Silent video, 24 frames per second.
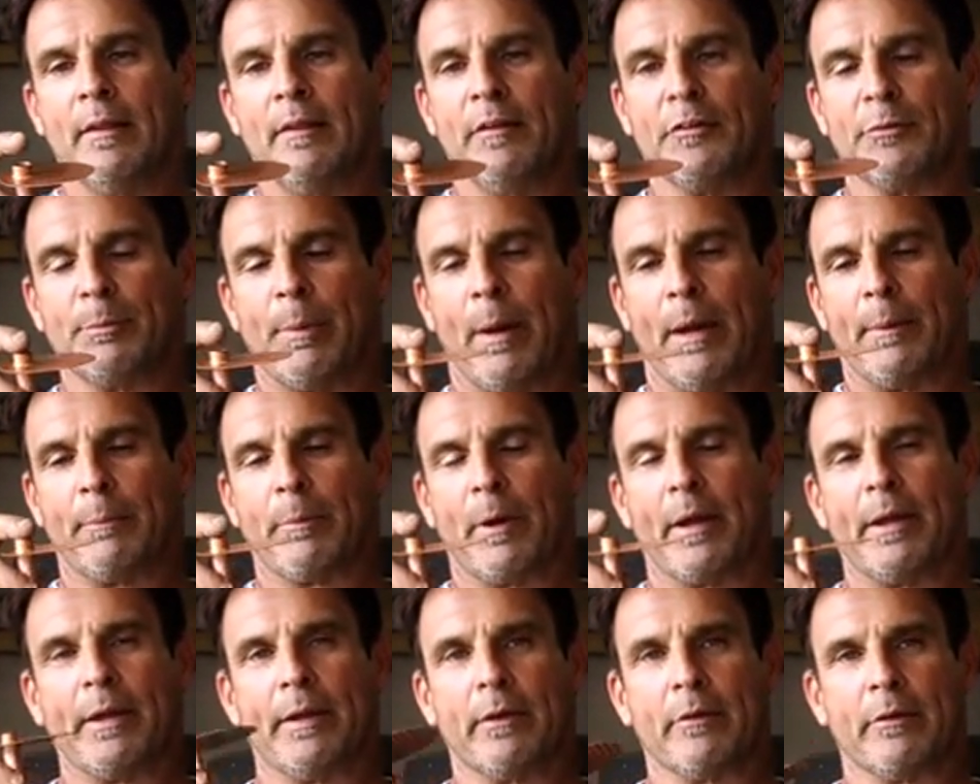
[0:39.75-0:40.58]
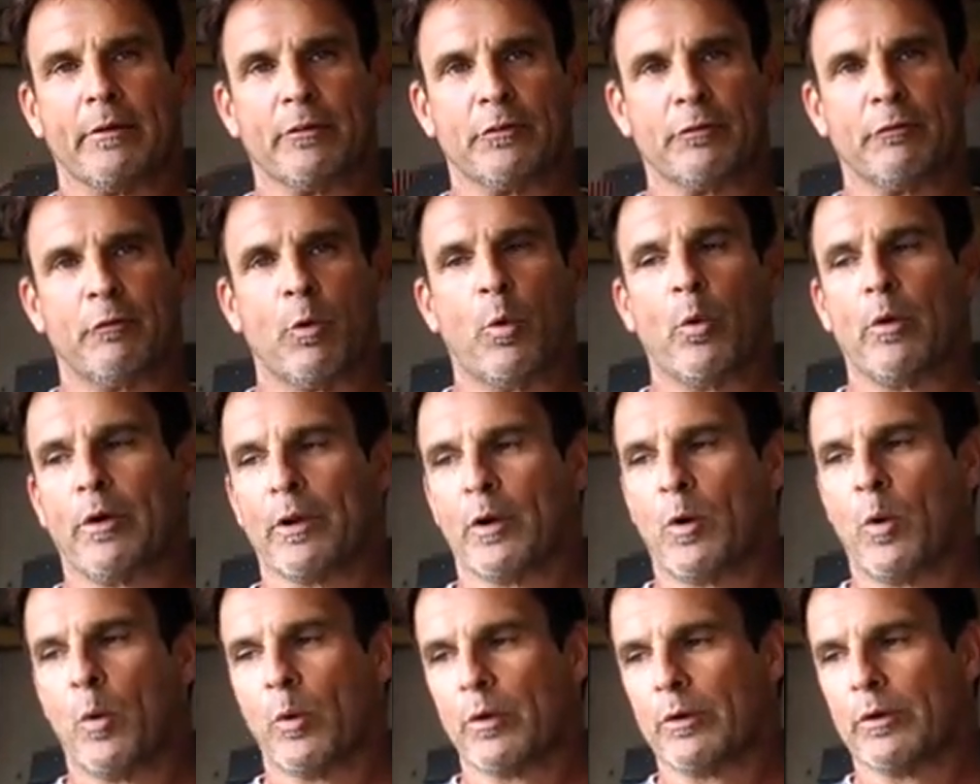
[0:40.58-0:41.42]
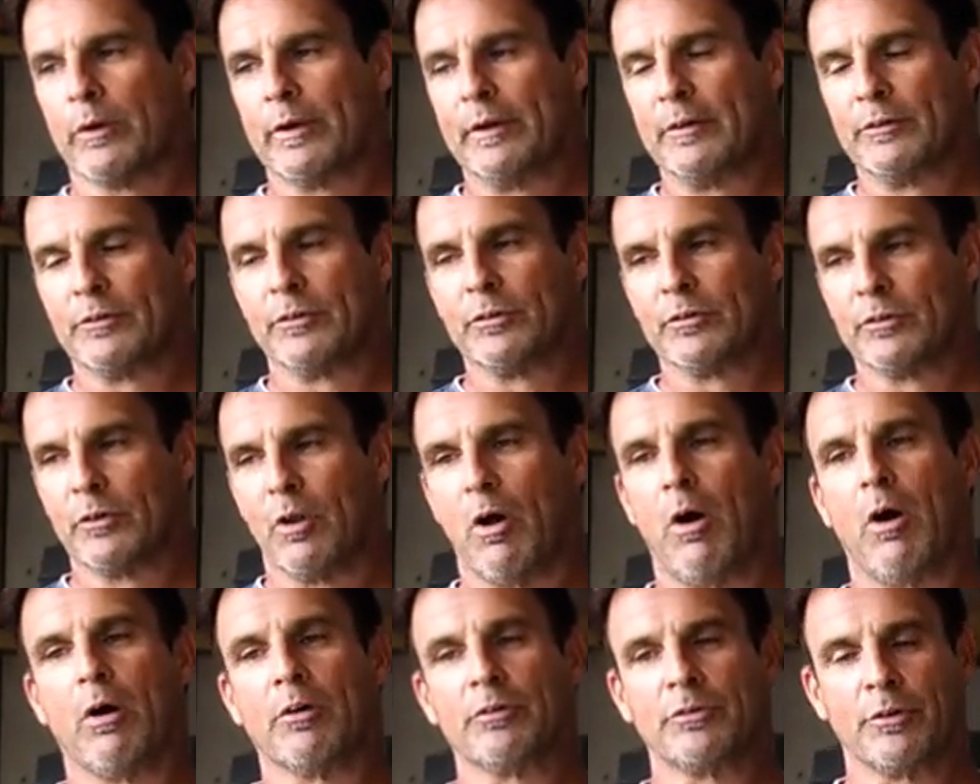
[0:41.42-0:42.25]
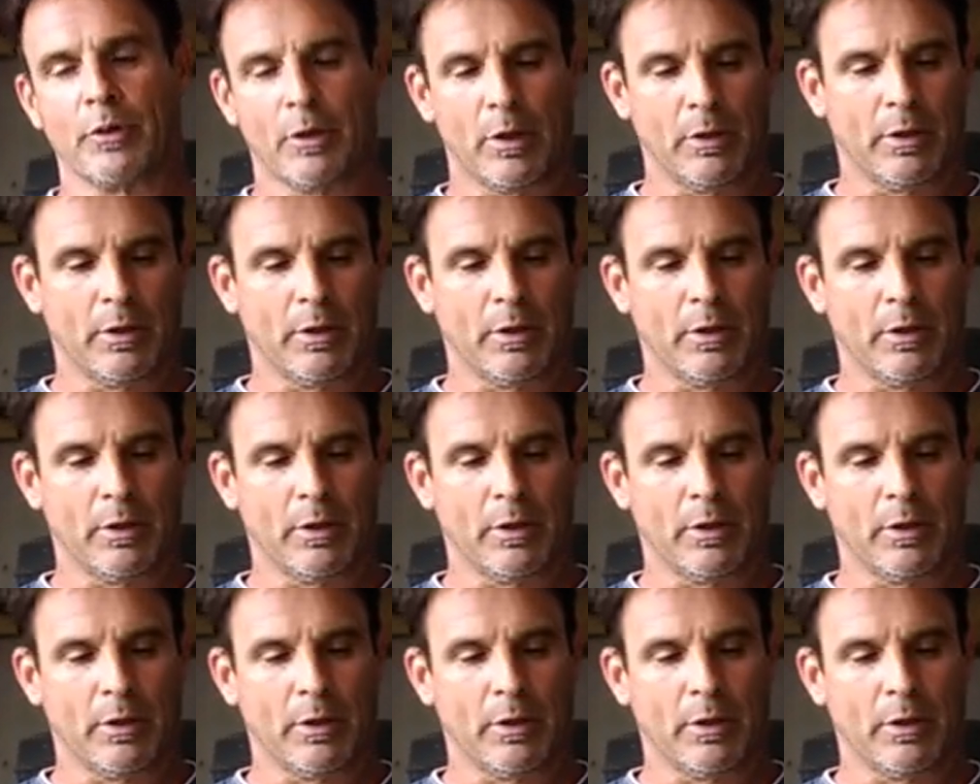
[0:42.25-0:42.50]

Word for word: this pipe right here is 4¼ inches long, so